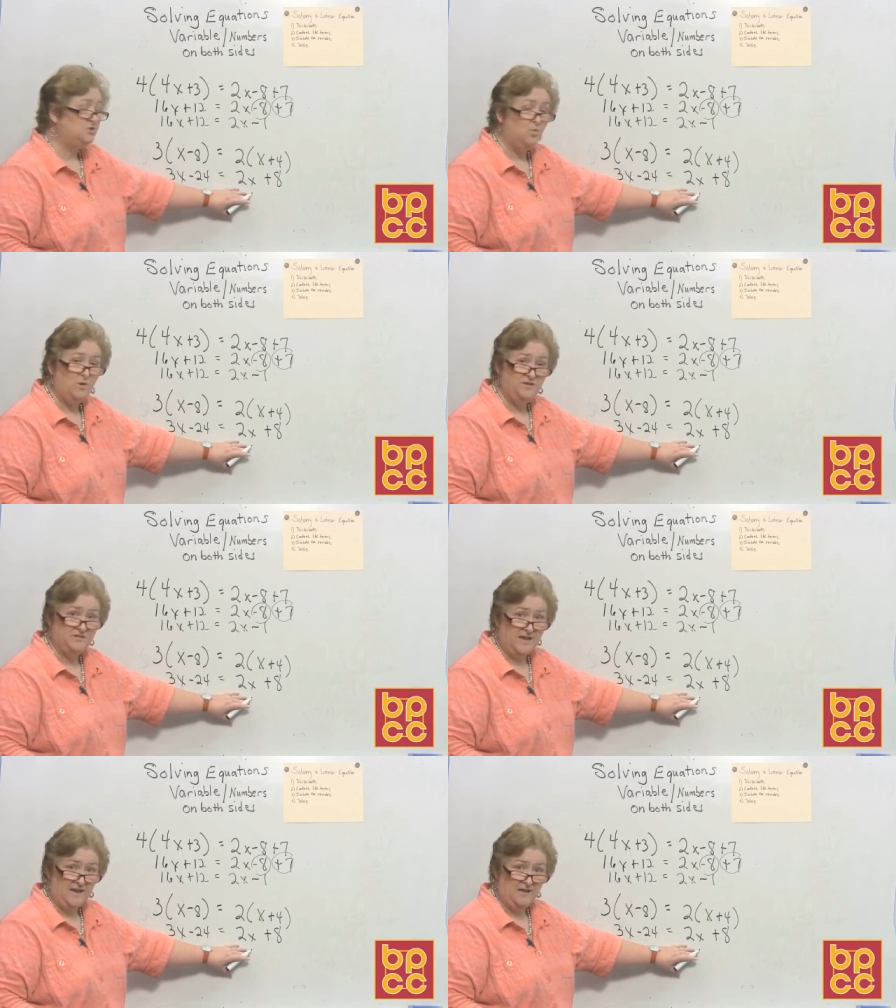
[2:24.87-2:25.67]
to one
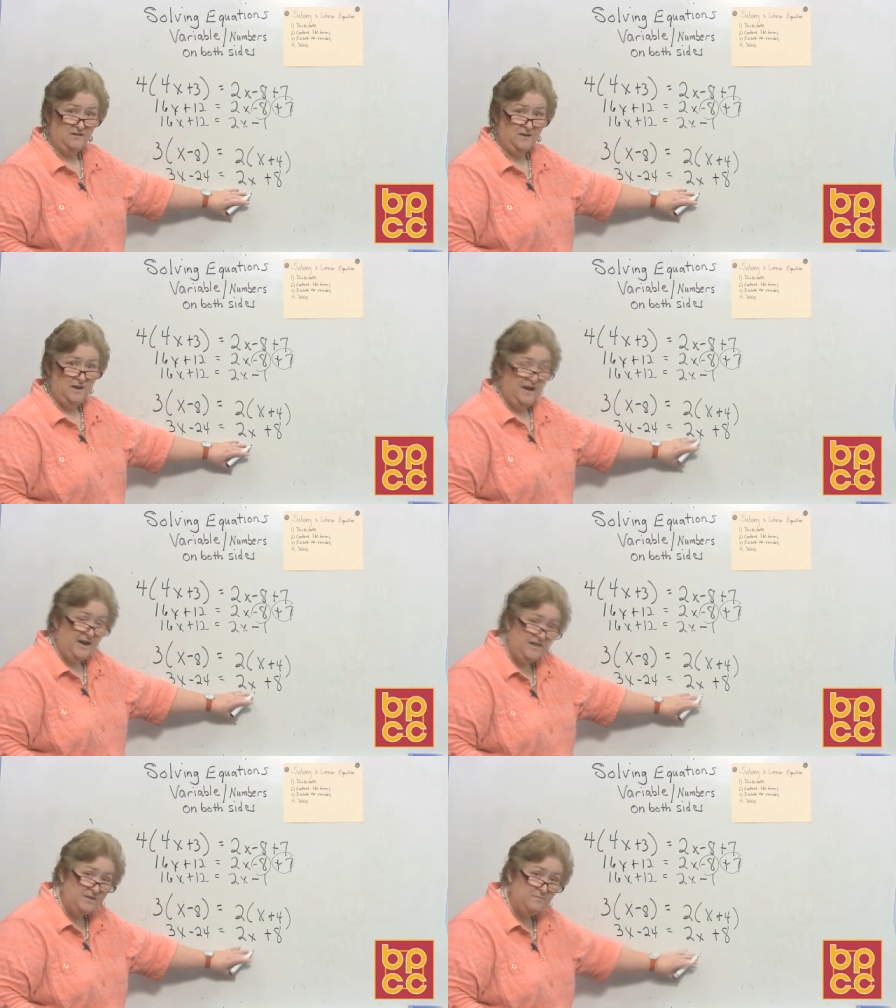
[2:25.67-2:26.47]
side
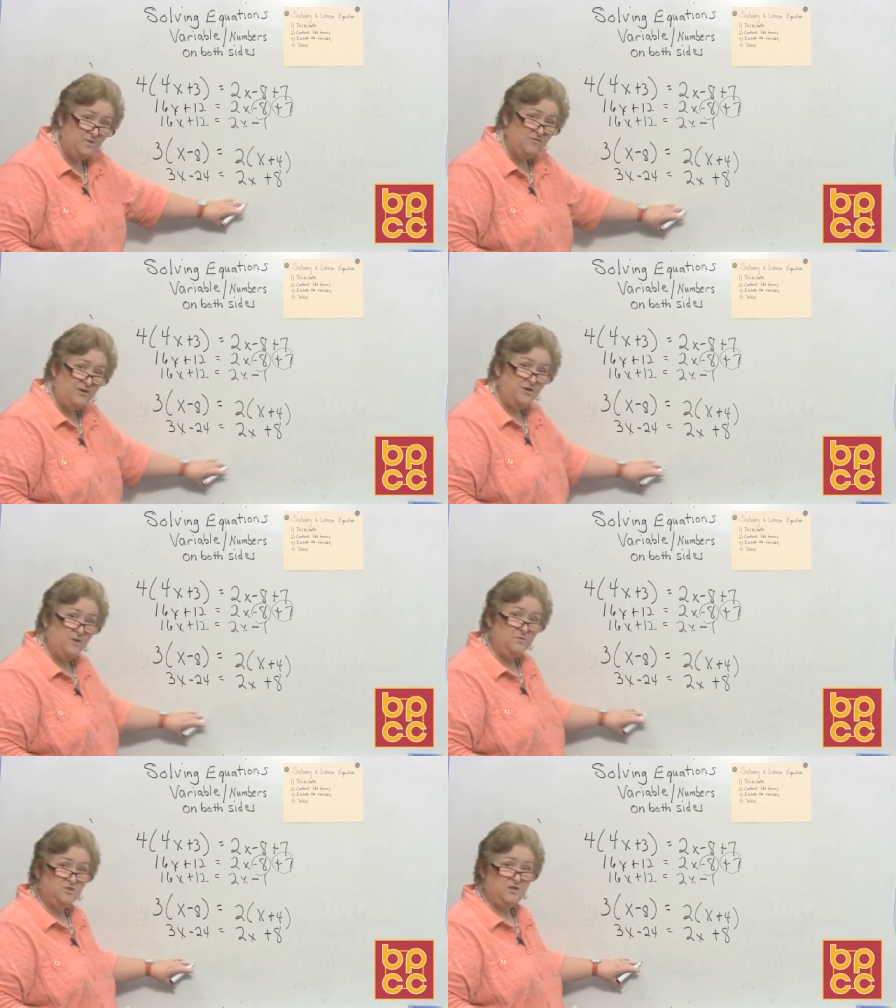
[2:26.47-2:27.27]
and then move our
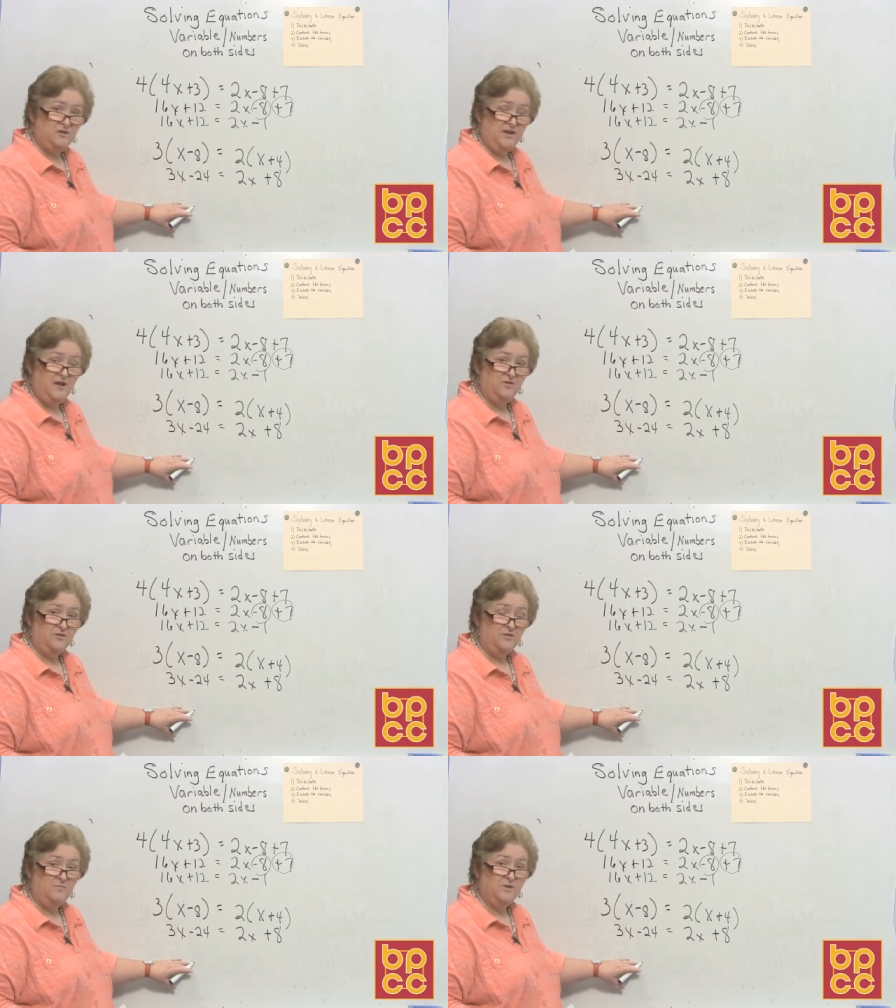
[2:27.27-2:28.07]
numbers to the
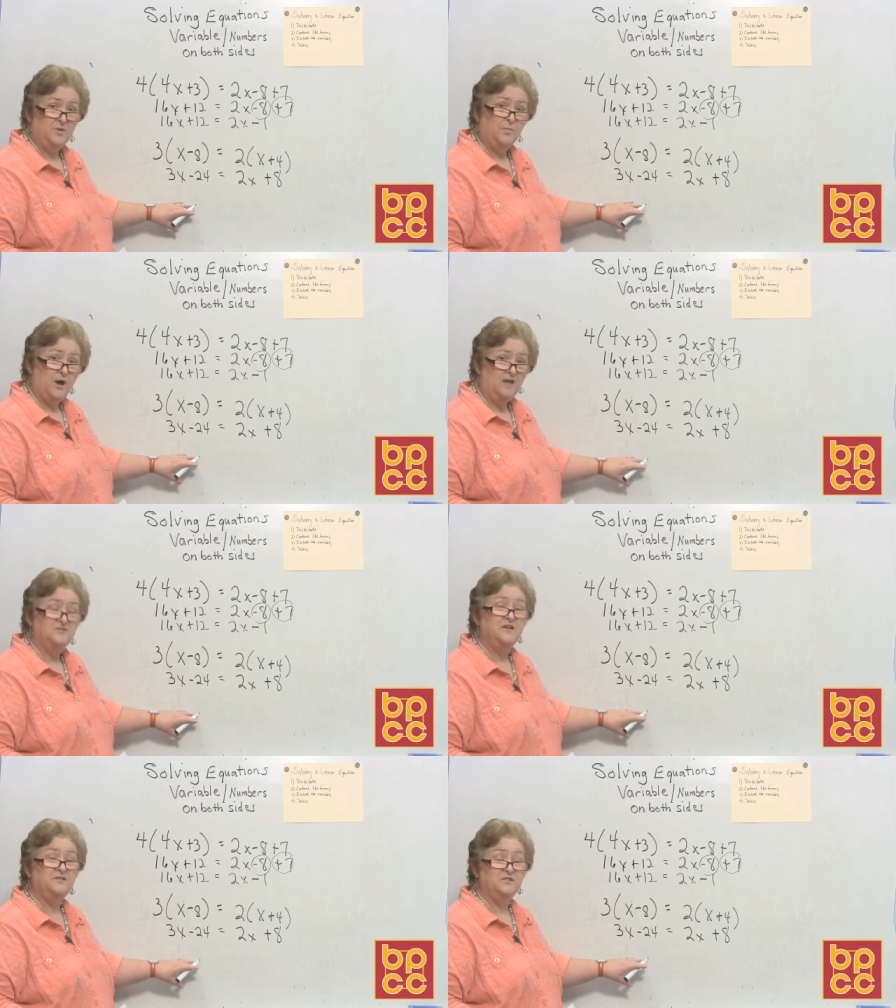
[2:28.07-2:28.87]
other. But the
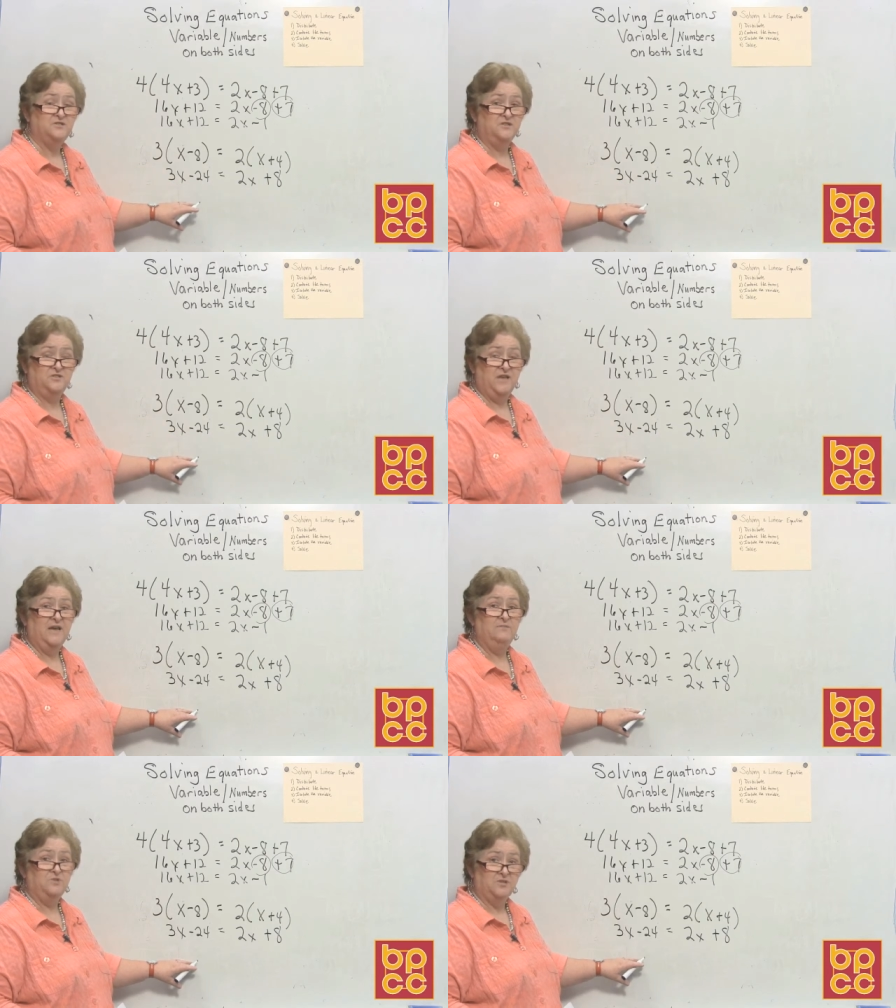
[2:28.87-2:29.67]
process is the
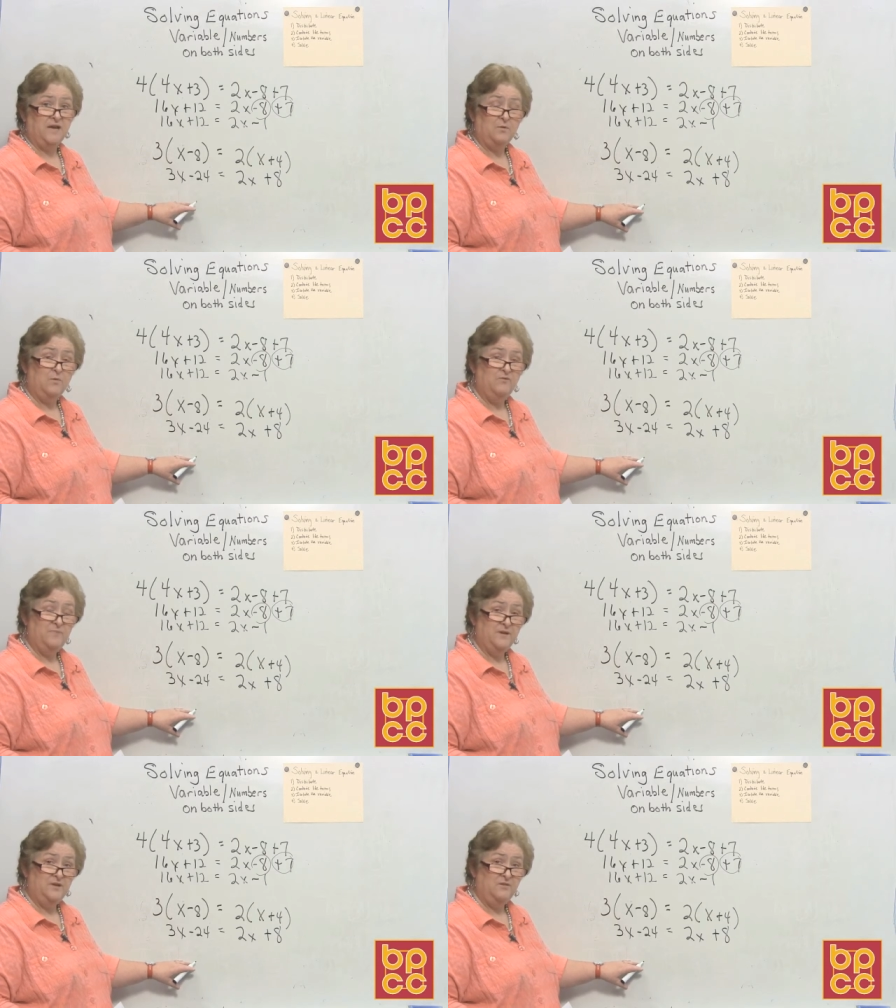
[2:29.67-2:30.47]
same, just like what we've
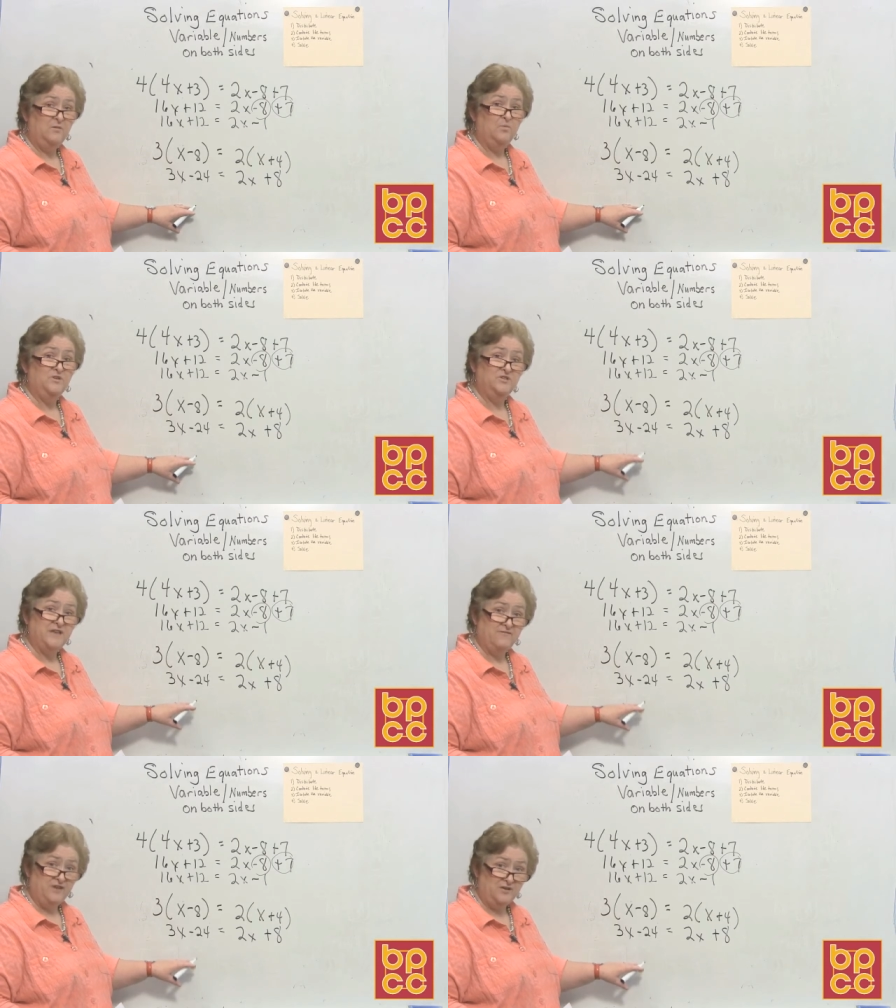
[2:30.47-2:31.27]
been doing, we just
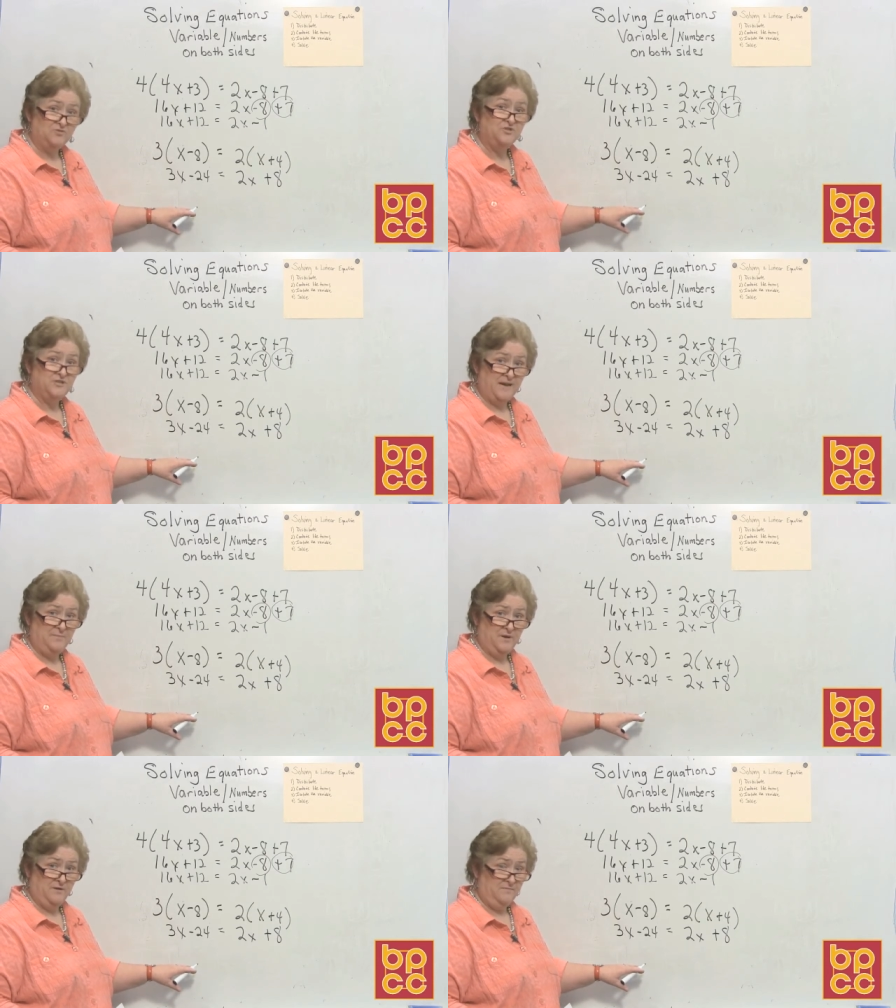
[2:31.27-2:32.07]
have an extra
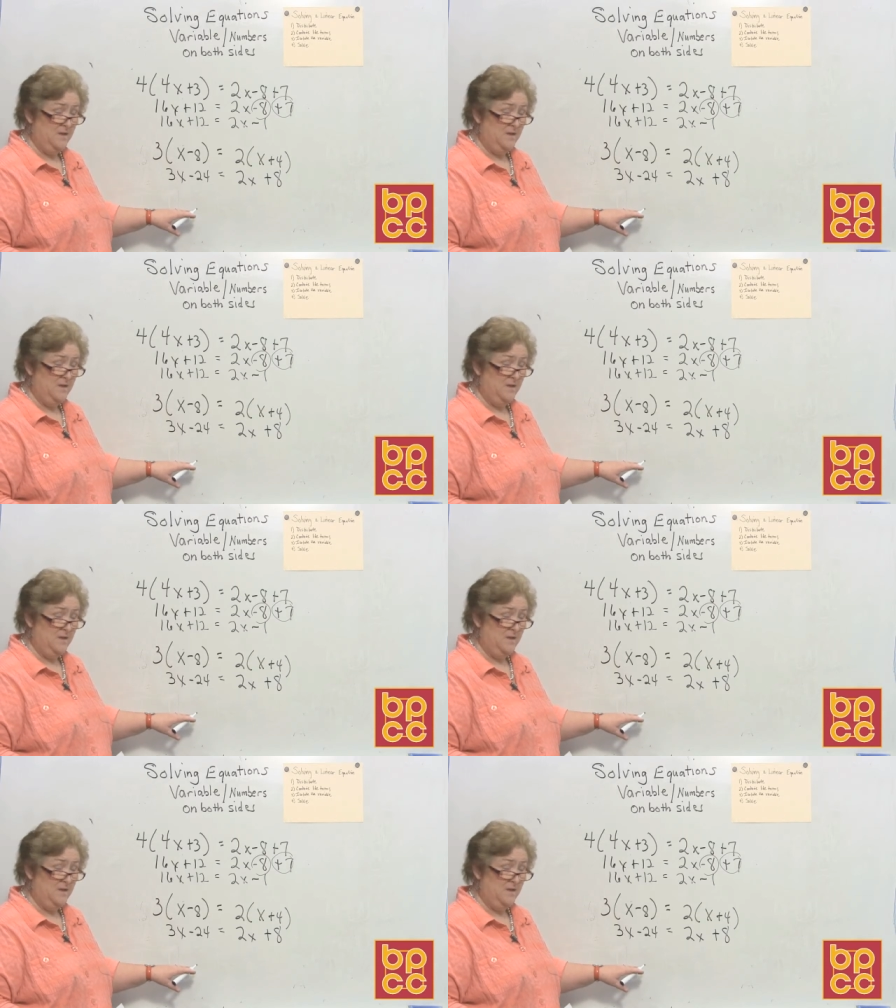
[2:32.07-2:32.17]
step here.